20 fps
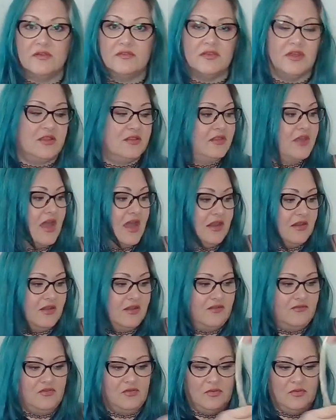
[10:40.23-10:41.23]
like that, and not
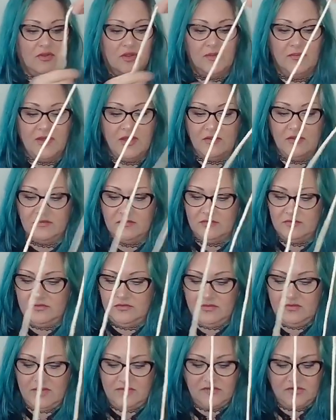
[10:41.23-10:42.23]
have to worry about
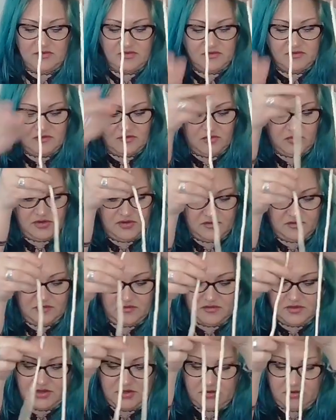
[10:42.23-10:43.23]
crevices and creases
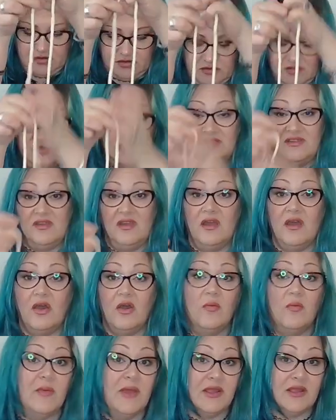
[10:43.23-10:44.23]
later. Because
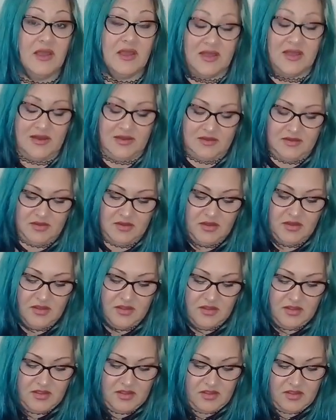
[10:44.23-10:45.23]
oh my god,
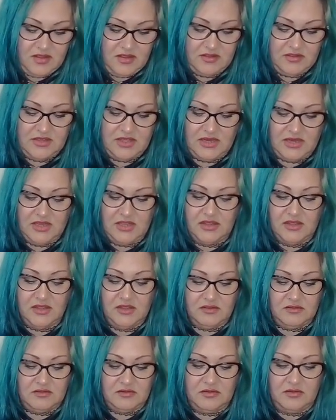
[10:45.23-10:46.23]
getting
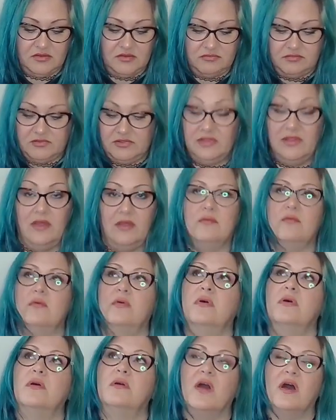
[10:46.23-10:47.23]
like
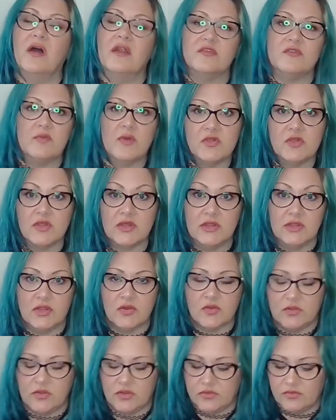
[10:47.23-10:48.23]
god, especially
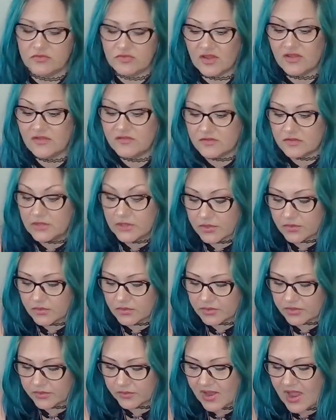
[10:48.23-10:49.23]
glitter glue, just glitter
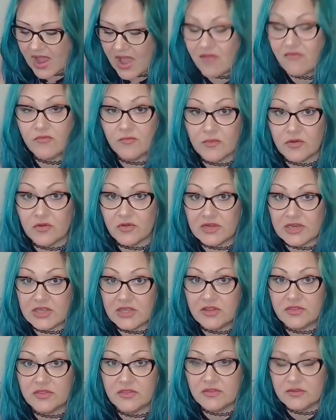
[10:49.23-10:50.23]
glue out from
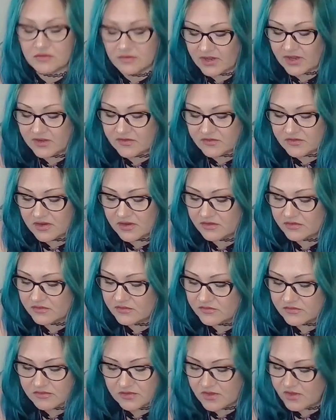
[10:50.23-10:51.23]
underneath nice nails